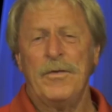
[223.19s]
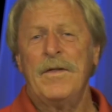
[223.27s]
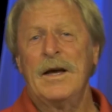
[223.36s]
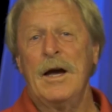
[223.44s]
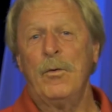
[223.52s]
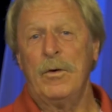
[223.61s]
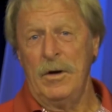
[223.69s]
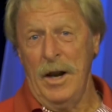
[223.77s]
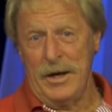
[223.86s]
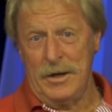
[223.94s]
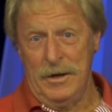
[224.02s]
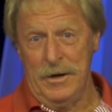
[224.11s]
One thing I would
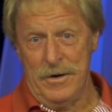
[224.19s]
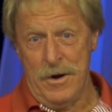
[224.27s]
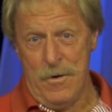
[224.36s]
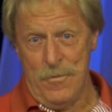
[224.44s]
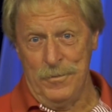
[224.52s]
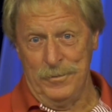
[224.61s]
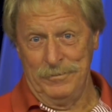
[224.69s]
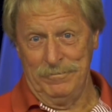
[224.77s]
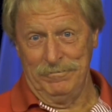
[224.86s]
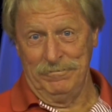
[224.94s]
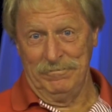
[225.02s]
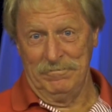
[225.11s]
like you to know,
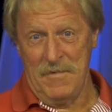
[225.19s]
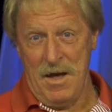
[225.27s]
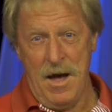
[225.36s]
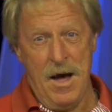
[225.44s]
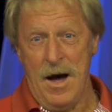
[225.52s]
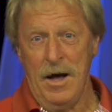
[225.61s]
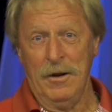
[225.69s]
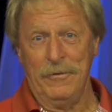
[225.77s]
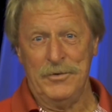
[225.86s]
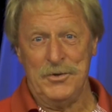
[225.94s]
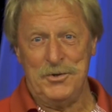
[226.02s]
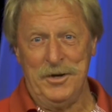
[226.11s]
I
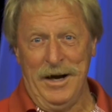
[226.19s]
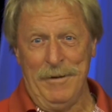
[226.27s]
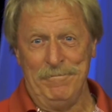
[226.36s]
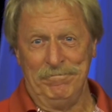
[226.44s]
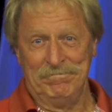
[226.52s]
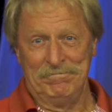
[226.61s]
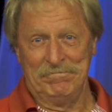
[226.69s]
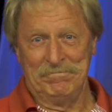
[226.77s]
love this job.